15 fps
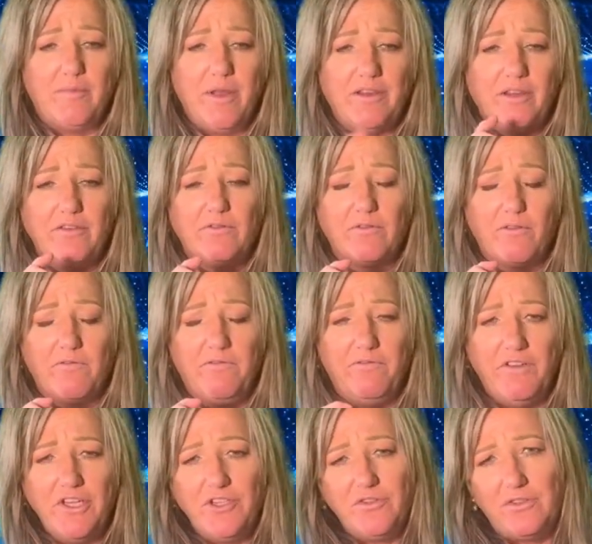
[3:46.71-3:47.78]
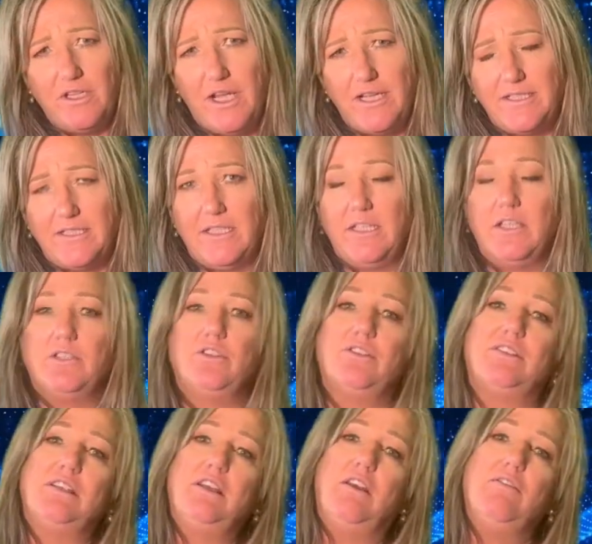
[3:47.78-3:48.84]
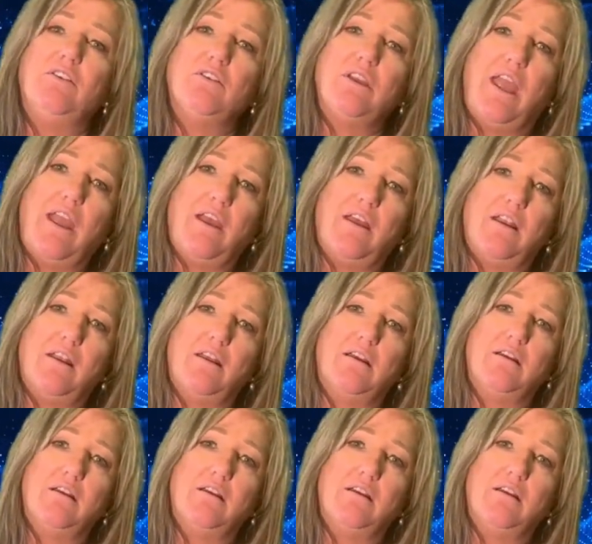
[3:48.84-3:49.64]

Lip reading: and then you're visualizing it to see if you can